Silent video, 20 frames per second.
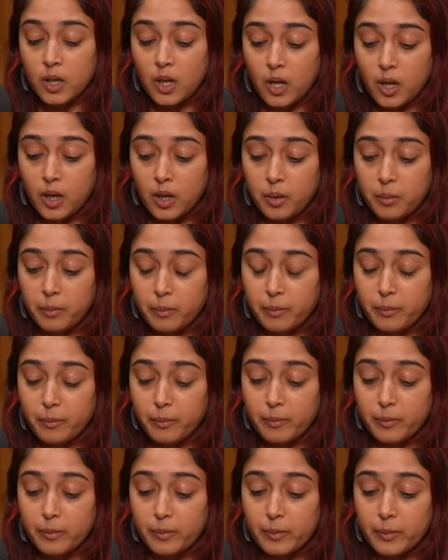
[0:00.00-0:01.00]
I'm
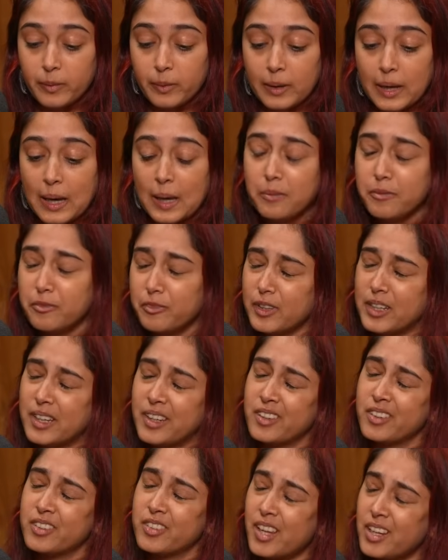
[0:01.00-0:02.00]

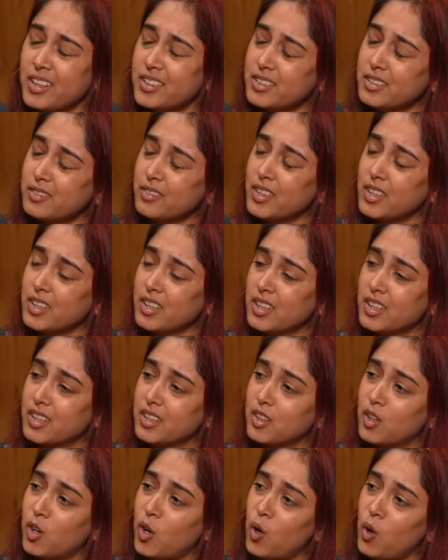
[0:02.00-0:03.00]
feeling relatively
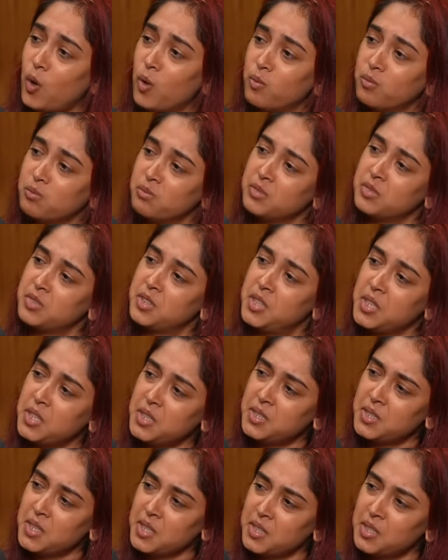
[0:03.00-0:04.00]

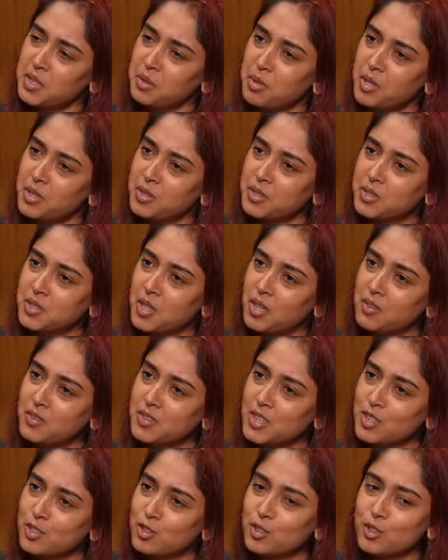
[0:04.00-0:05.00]
decent about this
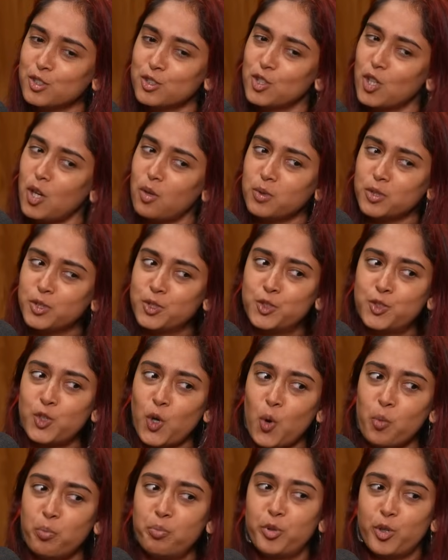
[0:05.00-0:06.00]
conversation because y'all were
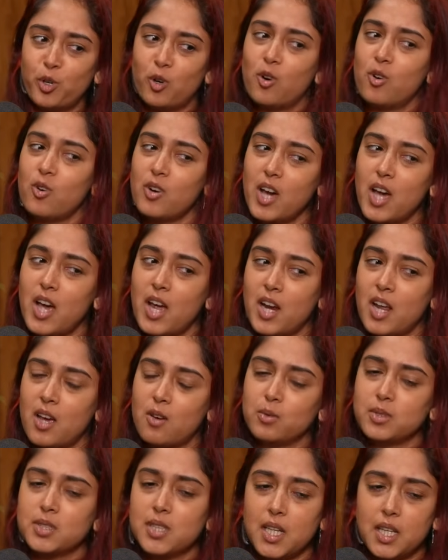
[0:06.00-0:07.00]
so pro and I
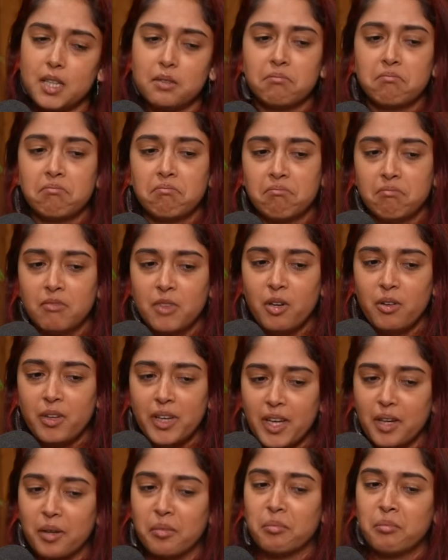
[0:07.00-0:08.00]
was like,
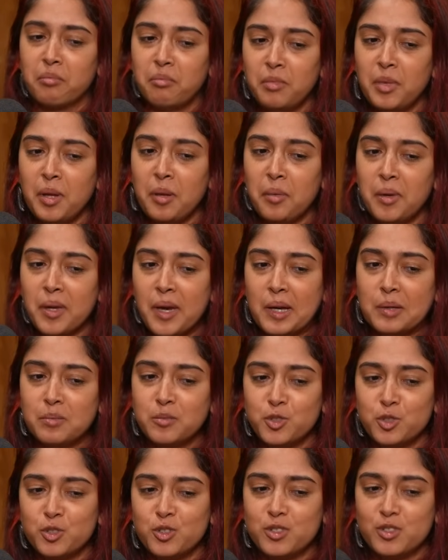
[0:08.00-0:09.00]
okay, maybe I'm
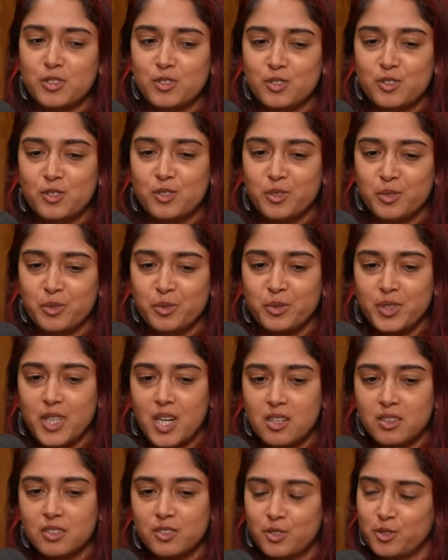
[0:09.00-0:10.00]
just too
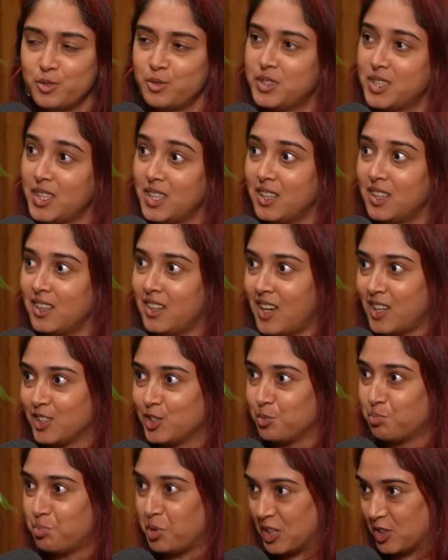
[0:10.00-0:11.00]
young to see the
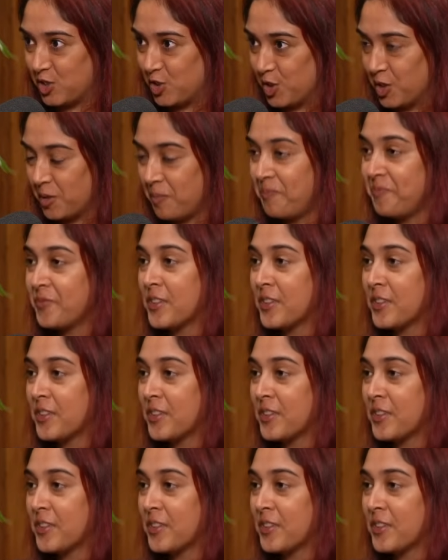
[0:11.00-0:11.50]
larger picture.